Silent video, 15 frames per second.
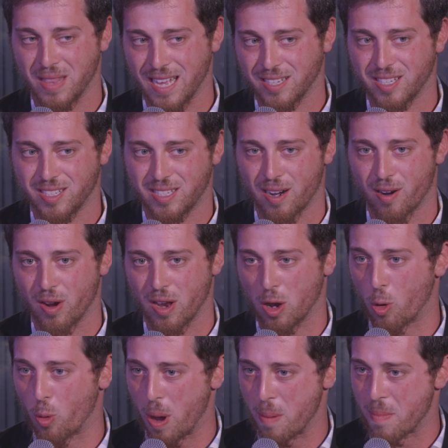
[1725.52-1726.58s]
necessary
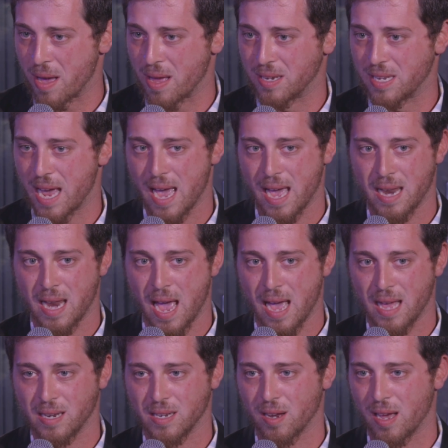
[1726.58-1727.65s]
equipment
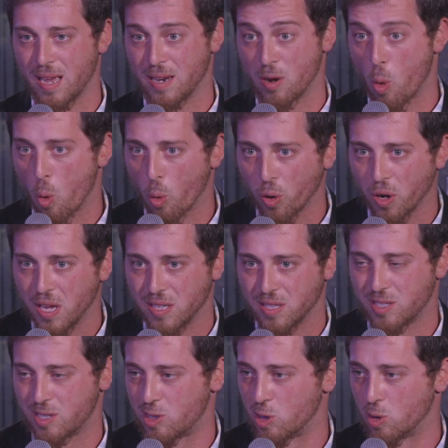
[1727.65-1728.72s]
and
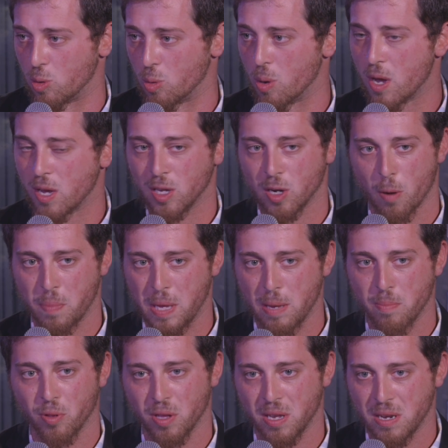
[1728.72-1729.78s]
organs to
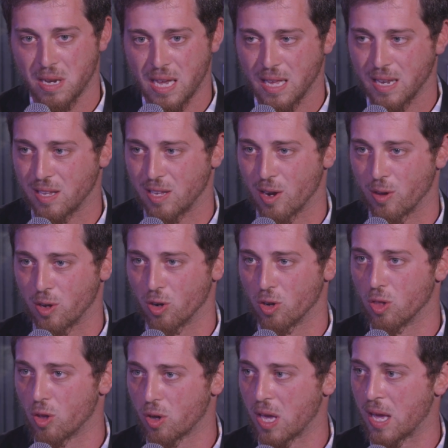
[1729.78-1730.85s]
people in need.
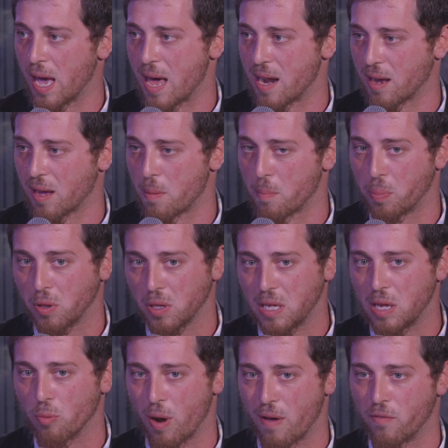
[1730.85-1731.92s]
You're looking at a
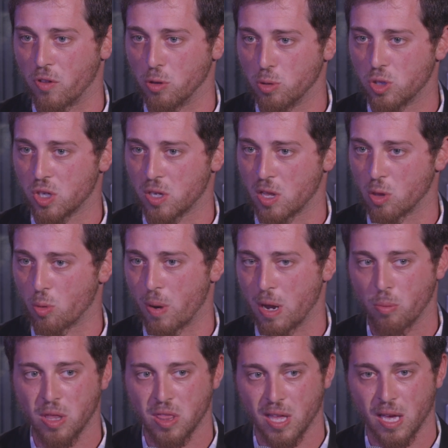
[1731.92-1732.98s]
complete revolution in the
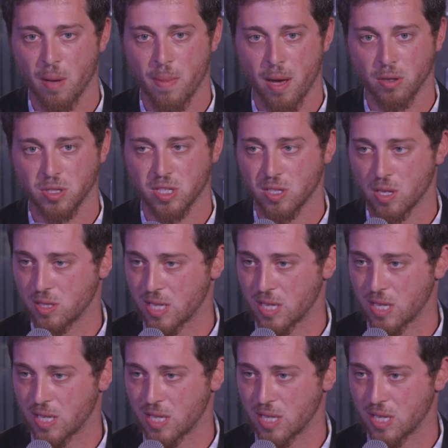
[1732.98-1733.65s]
way we think about